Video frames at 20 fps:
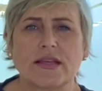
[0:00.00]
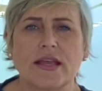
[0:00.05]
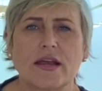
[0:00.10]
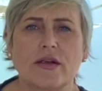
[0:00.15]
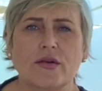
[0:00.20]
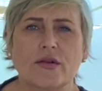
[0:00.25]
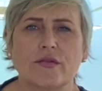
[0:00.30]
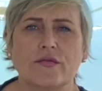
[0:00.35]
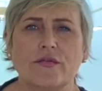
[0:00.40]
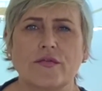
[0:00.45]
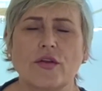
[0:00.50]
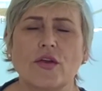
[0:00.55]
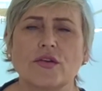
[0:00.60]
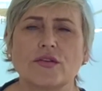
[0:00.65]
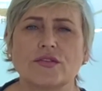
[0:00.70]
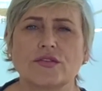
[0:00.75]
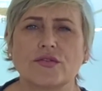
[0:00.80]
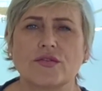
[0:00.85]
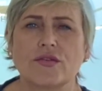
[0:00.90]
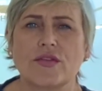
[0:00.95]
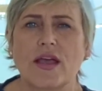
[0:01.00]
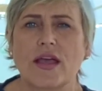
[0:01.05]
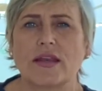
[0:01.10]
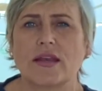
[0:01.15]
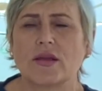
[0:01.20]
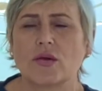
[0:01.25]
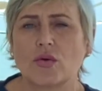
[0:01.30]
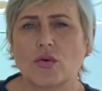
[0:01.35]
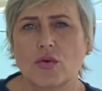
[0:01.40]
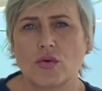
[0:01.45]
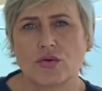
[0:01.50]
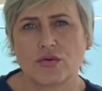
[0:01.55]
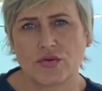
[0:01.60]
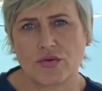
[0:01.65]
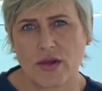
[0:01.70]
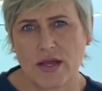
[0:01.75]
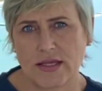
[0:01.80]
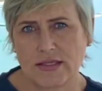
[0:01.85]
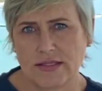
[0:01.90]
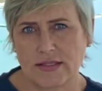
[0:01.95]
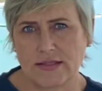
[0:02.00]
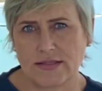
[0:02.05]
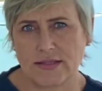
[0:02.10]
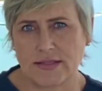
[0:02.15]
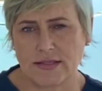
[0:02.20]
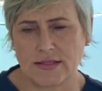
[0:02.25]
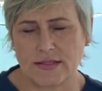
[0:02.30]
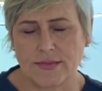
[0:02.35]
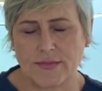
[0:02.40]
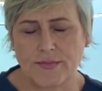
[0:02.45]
current flows through that and cauterizes it.